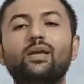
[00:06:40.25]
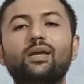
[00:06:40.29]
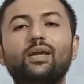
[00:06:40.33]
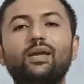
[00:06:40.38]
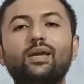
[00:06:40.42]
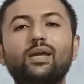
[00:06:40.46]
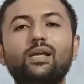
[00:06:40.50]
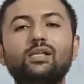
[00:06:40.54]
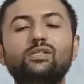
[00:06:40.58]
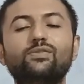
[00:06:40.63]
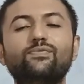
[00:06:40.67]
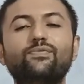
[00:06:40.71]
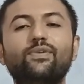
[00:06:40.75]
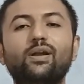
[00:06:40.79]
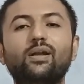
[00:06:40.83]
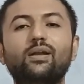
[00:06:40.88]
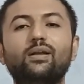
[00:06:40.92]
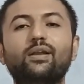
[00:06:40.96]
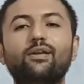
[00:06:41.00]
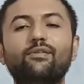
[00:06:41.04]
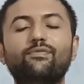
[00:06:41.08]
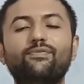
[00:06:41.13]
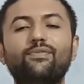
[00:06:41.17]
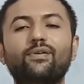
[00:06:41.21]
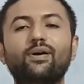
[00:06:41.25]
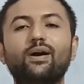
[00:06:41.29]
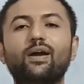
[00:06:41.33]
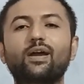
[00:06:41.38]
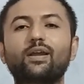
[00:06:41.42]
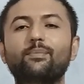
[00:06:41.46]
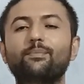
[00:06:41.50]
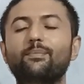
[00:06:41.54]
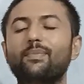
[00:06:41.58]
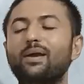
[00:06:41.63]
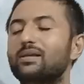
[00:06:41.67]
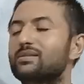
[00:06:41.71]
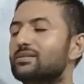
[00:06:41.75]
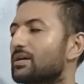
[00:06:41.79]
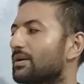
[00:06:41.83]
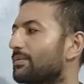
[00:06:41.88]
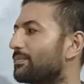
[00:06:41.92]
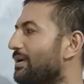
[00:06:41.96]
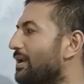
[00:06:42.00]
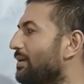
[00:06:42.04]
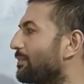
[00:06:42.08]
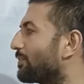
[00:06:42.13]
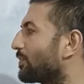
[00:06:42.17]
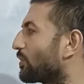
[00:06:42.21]
Each will define
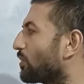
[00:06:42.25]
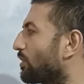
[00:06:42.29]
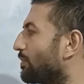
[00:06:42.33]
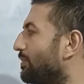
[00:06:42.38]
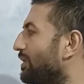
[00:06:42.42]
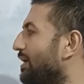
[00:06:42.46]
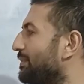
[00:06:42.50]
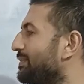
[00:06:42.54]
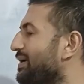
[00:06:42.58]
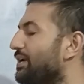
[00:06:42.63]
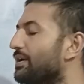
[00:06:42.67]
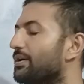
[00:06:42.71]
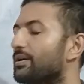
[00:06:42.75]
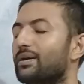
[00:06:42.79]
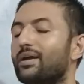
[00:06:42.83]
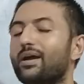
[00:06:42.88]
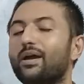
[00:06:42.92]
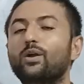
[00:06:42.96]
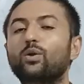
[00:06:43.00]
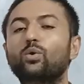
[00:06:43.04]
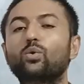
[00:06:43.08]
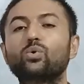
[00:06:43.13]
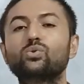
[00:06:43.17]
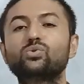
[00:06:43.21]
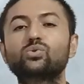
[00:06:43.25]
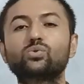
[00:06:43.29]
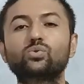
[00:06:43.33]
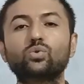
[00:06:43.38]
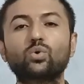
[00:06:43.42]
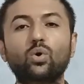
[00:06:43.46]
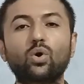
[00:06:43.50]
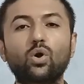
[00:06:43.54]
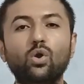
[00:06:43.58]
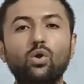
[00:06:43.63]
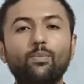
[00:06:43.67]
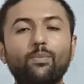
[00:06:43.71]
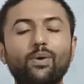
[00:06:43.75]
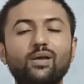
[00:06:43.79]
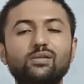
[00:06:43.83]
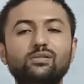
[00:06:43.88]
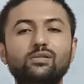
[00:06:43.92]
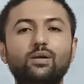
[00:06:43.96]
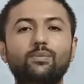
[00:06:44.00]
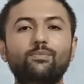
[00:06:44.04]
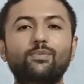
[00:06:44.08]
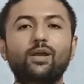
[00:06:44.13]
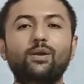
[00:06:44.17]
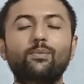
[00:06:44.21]
measurement problem and try to solve
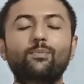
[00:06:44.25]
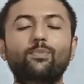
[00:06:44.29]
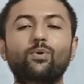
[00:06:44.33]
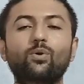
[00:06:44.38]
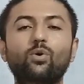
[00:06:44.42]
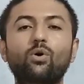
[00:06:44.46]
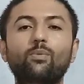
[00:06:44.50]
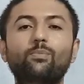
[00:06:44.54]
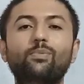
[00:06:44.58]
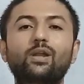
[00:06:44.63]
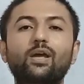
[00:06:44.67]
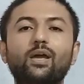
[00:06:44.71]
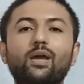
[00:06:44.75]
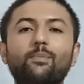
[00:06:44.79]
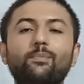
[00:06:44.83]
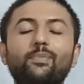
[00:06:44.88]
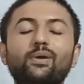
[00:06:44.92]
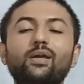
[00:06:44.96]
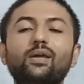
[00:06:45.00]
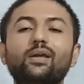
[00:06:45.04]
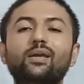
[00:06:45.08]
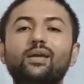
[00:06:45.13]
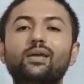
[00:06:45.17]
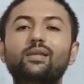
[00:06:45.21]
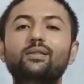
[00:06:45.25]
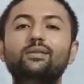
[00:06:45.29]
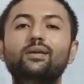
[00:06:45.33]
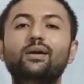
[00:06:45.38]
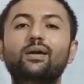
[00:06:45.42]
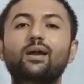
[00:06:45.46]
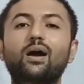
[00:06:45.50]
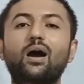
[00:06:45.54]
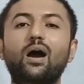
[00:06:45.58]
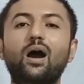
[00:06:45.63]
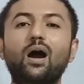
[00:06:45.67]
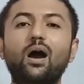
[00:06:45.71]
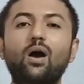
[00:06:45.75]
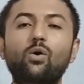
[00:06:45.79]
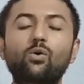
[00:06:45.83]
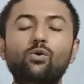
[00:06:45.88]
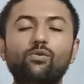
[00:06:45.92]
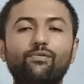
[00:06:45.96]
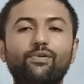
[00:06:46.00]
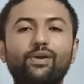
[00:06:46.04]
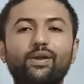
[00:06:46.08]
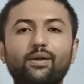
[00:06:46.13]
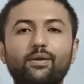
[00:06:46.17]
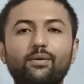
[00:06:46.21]
measurement problem in their
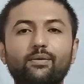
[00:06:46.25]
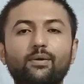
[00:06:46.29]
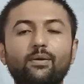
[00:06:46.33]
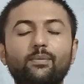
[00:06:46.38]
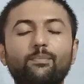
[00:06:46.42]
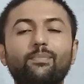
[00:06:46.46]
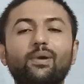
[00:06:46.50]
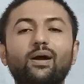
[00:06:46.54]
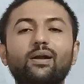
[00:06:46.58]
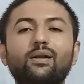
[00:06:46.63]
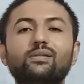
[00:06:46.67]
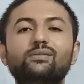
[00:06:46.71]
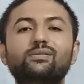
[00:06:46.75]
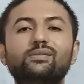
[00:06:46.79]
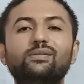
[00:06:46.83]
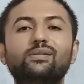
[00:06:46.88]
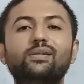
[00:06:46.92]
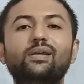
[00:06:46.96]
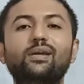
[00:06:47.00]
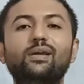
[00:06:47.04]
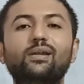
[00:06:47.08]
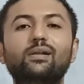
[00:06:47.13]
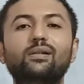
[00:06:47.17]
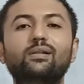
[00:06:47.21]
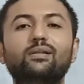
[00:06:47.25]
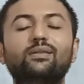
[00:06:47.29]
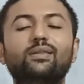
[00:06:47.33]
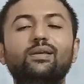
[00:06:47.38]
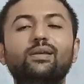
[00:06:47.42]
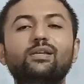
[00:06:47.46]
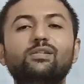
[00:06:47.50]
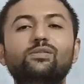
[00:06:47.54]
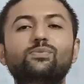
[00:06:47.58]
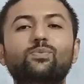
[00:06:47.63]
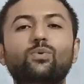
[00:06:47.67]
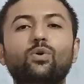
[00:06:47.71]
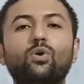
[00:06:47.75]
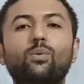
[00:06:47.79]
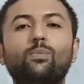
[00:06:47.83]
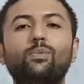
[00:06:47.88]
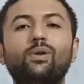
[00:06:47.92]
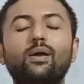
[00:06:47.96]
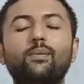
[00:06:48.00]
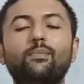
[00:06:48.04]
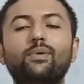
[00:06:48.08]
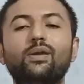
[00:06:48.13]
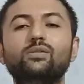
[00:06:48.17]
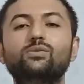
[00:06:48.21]
own way. But still this
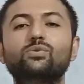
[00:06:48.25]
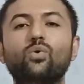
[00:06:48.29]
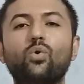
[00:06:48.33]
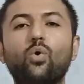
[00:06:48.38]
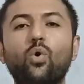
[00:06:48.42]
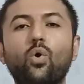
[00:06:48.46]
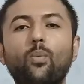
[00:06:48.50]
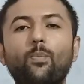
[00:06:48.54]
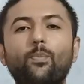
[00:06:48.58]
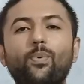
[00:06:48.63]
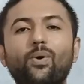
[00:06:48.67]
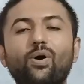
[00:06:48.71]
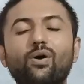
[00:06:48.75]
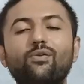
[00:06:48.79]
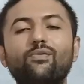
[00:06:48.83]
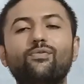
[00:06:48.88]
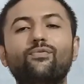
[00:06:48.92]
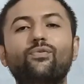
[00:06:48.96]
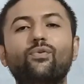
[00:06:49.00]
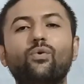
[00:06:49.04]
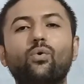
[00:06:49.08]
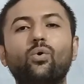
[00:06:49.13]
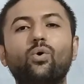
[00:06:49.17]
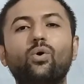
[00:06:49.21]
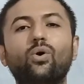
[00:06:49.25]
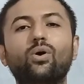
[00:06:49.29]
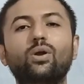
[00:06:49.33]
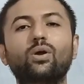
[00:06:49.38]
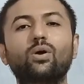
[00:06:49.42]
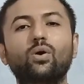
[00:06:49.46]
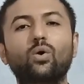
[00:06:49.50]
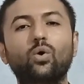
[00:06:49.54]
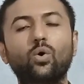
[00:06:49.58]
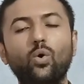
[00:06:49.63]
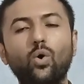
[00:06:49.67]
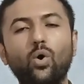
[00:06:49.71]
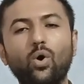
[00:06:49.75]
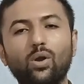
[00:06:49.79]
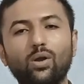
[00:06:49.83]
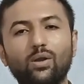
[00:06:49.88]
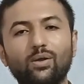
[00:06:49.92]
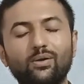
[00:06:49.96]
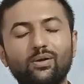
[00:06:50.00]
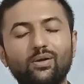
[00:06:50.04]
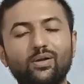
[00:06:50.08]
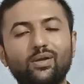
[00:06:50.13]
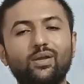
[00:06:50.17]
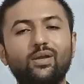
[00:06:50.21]
problem is open for all.